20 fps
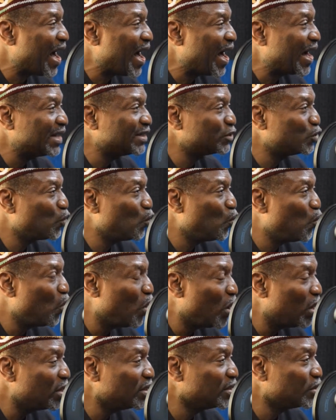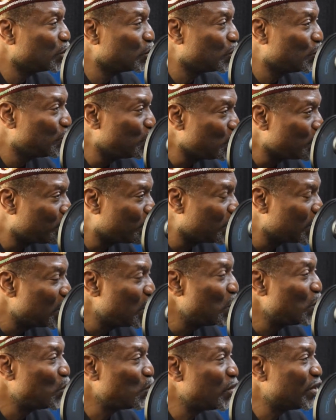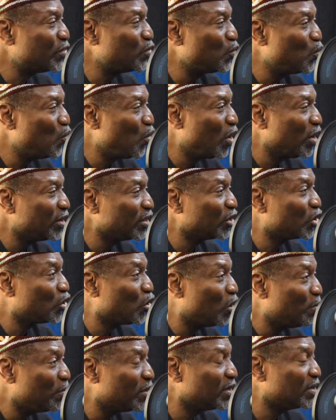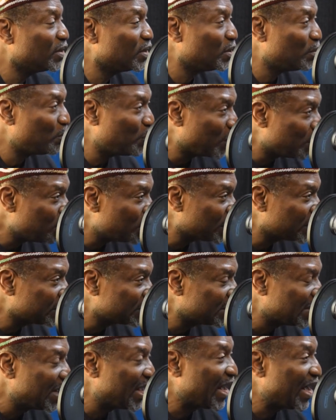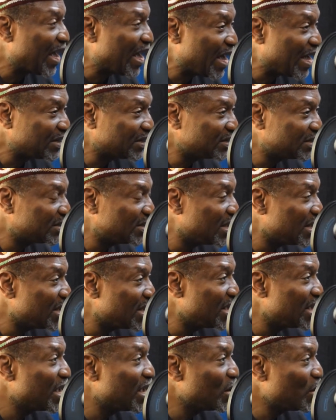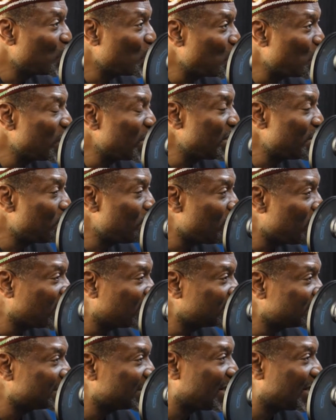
as one group with one common purpose and say, we must